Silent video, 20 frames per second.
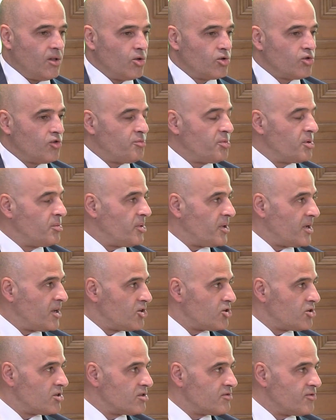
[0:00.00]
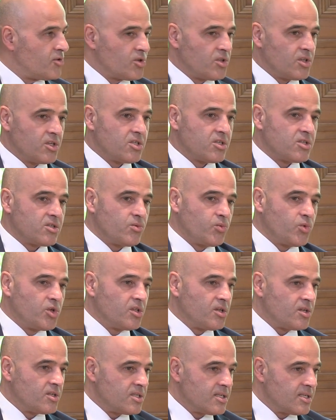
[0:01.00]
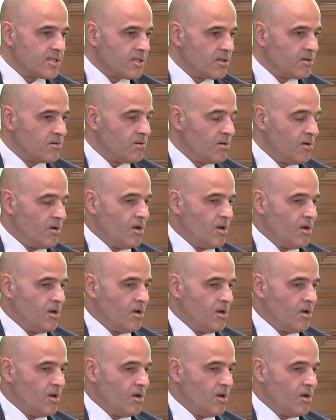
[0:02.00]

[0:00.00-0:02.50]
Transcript: lot of preparations for this winter season